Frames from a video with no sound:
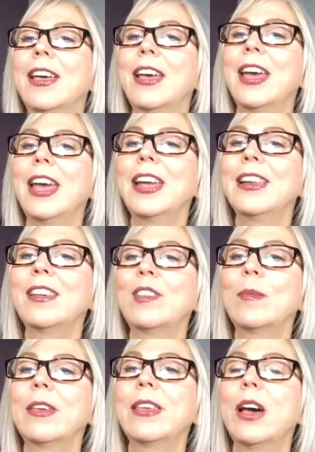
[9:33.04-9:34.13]
hey,
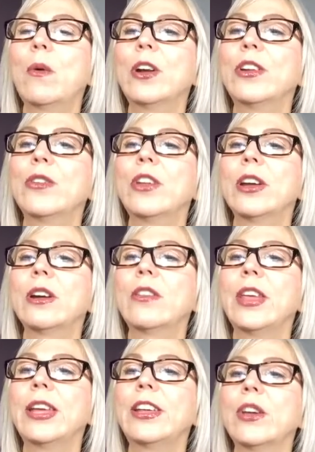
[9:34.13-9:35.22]
Elizabeth, how are you, dear?
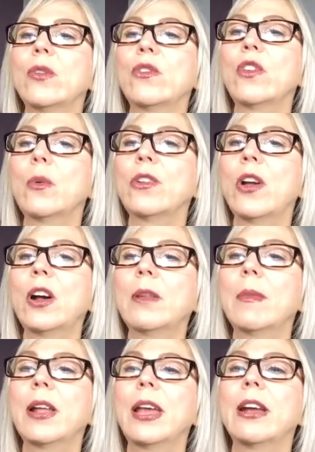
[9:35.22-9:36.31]
Thank you. So we're talking
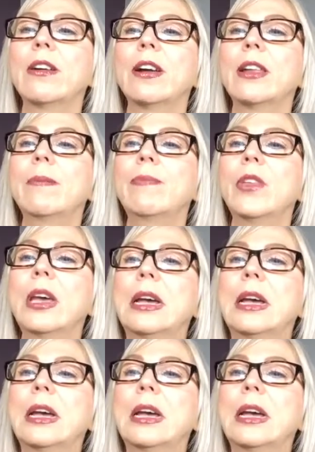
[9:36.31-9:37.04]
about Aaron.